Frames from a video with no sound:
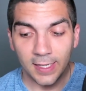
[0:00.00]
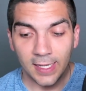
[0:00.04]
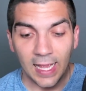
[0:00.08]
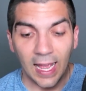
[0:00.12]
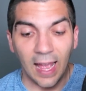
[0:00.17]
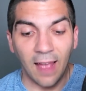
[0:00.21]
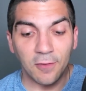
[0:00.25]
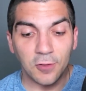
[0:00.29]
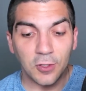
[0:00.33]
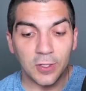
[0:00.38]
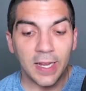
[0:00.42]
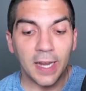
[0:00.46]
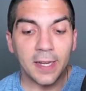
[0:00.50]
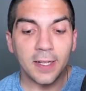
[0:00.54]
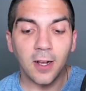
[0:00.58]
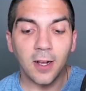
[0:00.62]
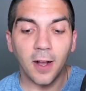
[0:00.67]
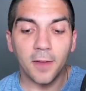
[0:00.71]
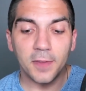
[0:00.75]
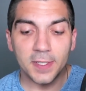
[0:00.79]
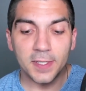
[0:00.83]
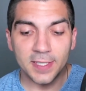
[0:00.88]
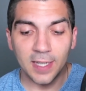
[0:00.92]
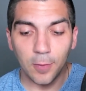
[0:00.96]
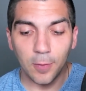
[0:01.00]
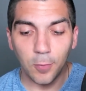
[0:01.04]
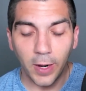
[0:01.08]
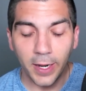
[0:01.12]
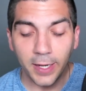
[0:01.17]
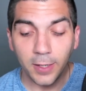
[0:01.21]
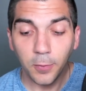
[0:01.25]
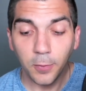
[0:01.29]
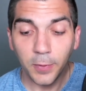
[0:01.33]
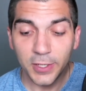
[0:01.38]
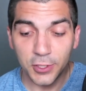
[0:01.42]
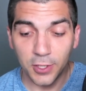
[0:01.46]
After getting off the subway,
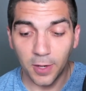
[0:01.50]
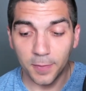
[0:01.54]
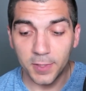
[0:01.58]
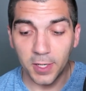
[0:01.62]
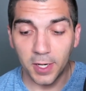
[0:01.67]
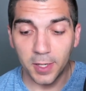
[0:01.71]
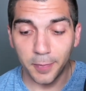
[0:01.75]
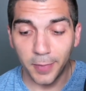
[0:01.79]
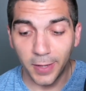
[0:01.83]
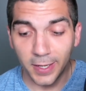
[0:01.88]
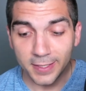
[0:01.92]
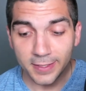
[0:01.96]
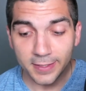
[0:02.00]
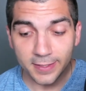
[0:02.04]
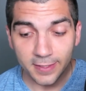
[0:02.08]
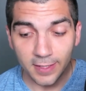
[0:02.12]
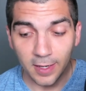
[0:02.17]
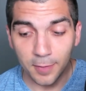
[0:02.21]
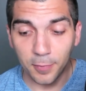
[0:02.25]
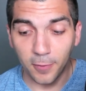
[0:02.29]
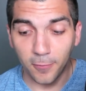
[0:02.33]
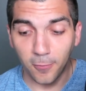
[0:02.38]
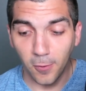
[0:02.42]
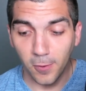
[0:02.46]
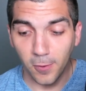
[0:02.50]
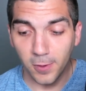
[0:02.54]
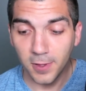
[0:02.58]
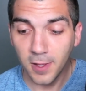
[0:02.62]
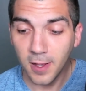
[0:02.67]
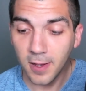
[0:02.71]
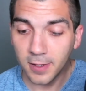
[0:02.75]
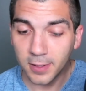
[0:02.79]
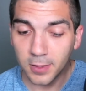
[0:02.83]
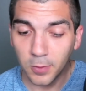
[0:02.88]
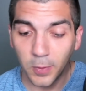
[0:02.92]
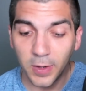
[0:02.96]
we jumped on a bus, and before
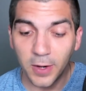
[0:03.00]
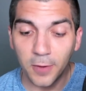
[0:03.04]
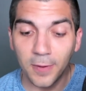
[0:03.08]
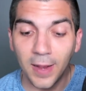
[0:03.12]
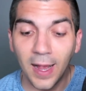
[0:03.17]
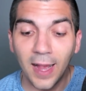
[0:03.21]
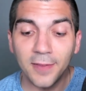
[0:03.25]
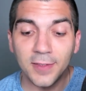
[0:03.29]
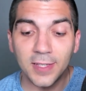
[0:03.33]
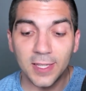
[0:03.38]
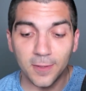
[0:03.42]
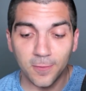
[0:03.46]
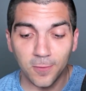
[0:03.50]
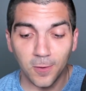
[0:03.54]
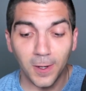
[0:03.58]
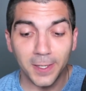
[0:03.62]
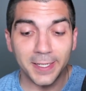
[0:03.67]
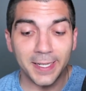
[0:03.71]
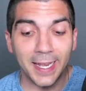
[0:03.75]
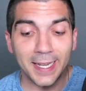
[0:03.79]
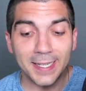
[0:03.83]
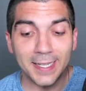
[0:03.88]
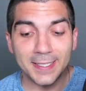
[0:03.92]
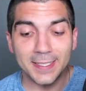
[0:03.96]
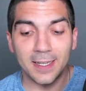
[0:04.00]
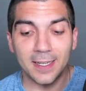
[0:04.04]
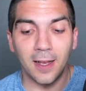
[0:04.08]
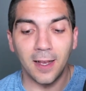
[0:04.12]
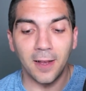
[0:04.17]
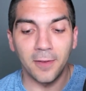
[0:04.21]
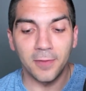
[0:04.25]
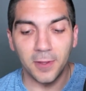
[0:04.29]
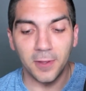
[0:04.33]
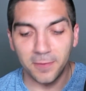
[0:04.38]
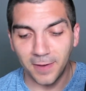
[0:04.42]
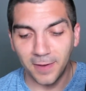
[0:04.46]
long, we arrived at the front gates
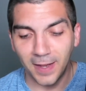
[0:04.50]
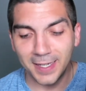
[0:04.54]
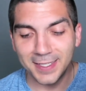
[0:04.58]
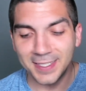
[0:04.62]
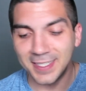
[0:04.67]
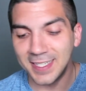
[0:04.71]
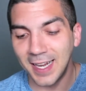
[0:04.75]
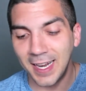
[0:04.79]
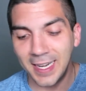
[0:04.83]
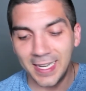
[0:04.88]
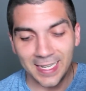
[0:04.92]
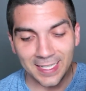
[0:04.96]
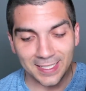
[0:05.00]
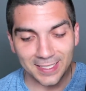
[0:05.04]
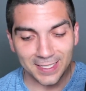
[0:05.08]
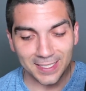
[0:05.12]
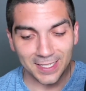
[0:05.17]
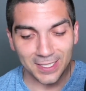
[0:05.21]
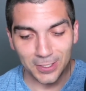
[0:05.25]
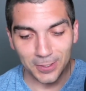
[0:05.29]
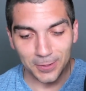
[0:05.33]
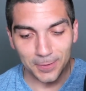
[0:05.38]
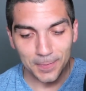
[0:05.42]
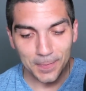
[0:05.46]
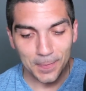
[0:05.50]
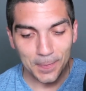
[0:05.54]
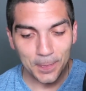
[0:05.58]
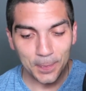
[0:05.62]
of the Feinstein Institute.